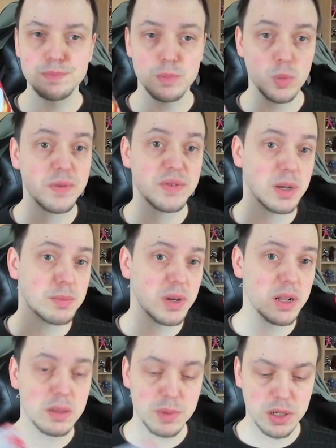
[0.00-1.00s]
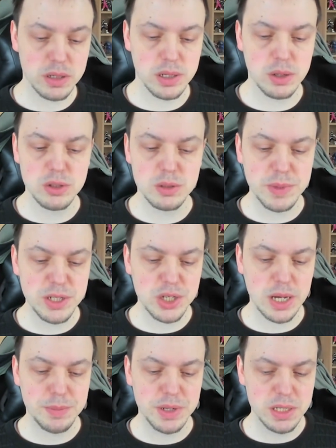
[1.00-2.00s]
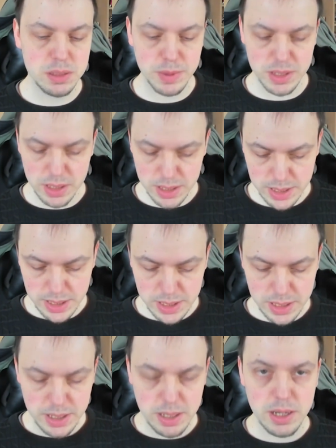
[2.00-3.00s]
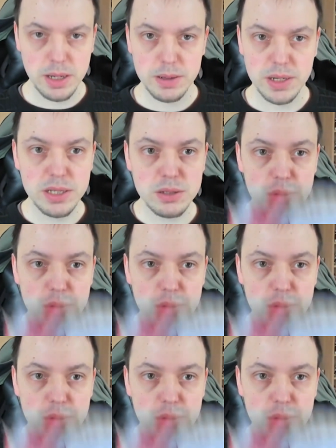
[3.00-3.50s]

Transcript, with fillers: with subtitles because I don't speak Japanese, but uh, Geats